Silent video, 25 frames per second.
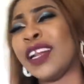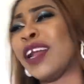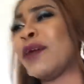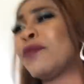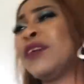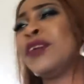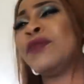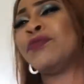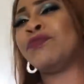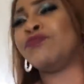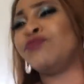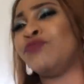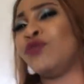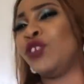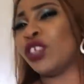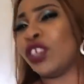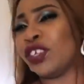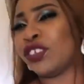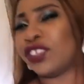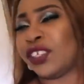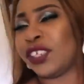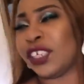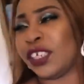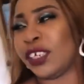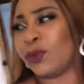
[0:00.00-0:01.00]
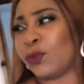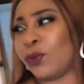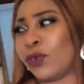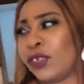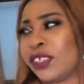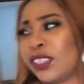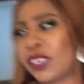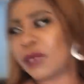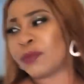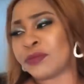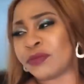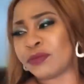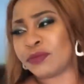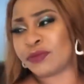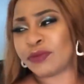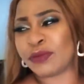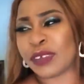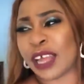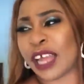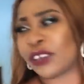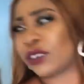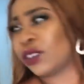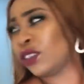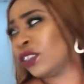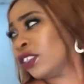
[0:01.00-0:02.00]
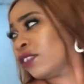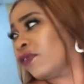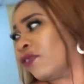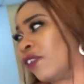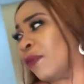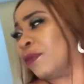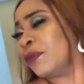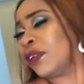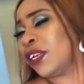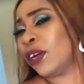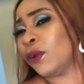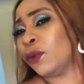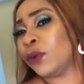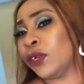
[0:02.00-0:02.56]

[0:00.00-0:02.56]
let me just say the ones I'm actually familiar